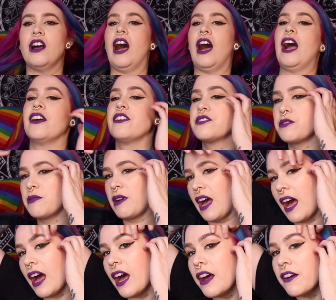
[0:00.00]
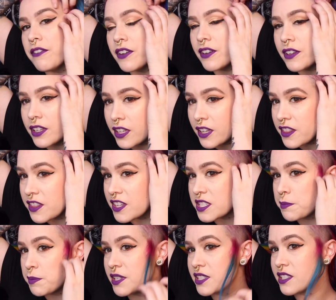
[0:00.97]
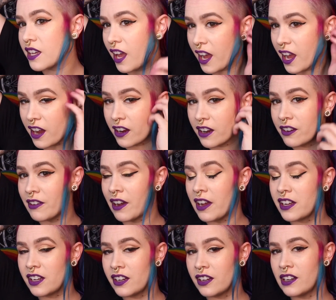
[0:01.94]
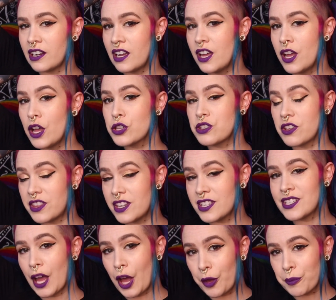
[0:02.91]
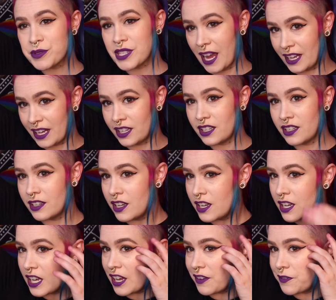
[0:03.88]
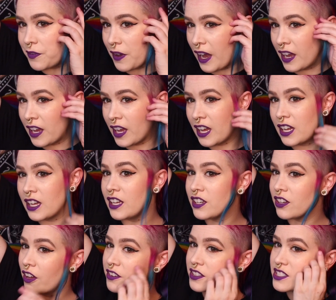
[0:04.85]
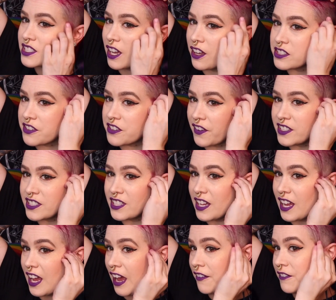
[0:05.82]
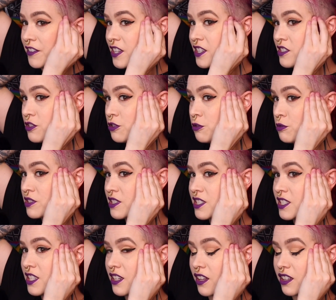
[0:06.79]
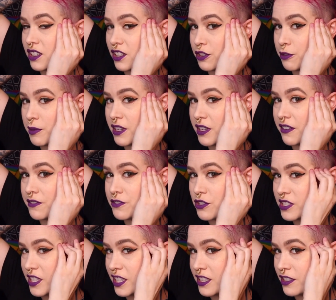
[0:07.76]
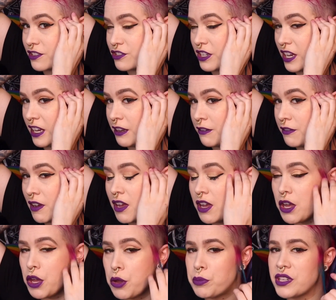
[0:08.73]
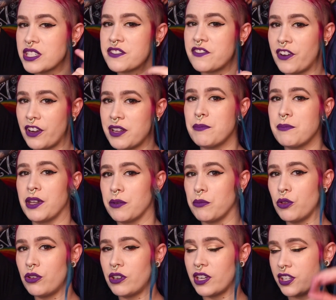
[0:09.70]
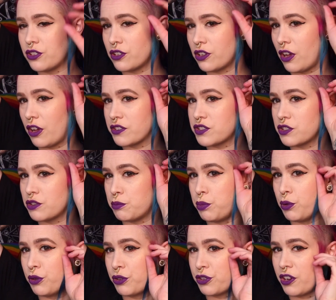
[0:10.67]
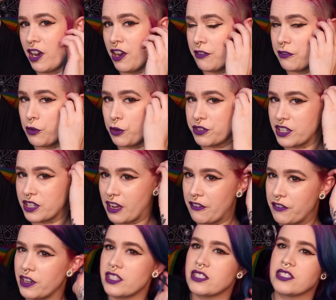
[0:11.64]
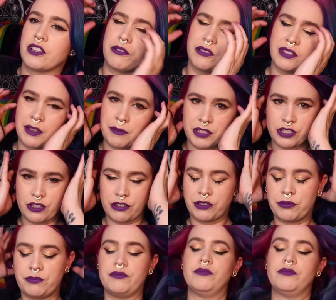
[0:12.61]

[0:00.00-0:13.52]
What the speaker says: I also have this piece of hair right here, so this helps hide it. In all these styles, if I didn't have this, you would see a little bit of just like the shave, but it's very minimal, and you can also pull your hair forward to cover it. So let me show you.